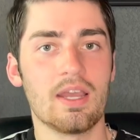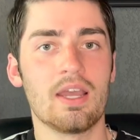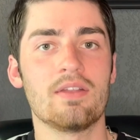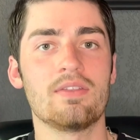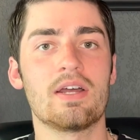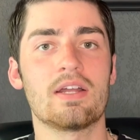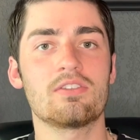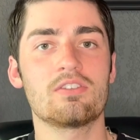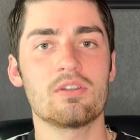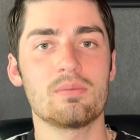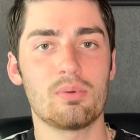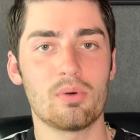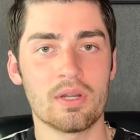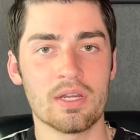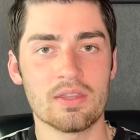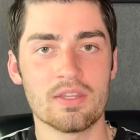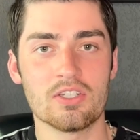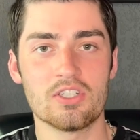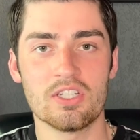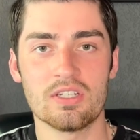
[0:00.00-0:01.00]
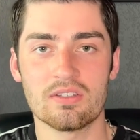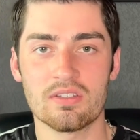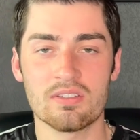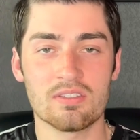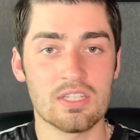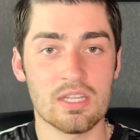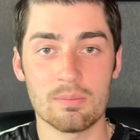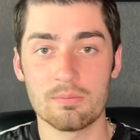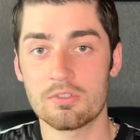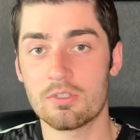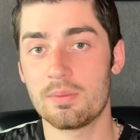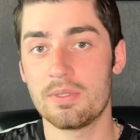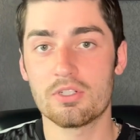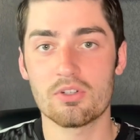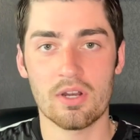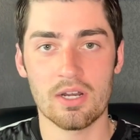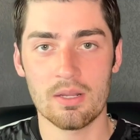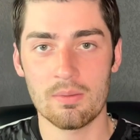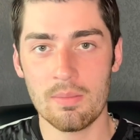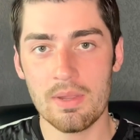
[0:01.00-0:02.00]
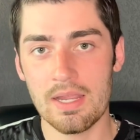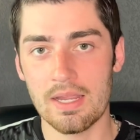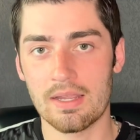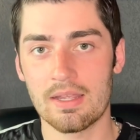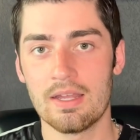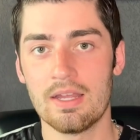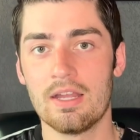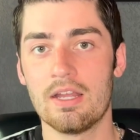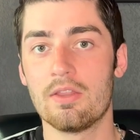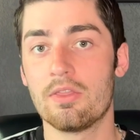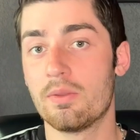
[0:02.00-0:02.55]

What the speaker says: And that's the point that Jesus seems to be trying to make.